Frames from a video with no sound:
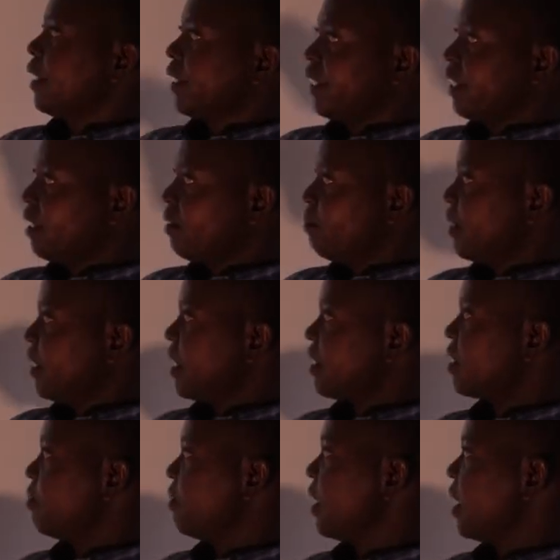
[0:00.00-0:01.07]
give me the
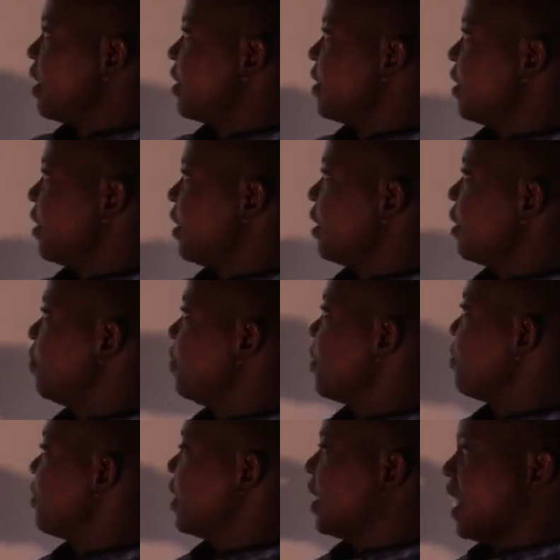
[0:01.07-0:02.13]
similarity
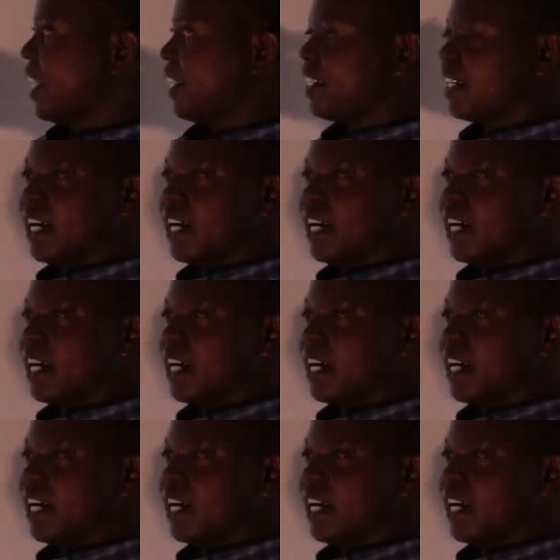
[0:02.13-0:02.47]
between light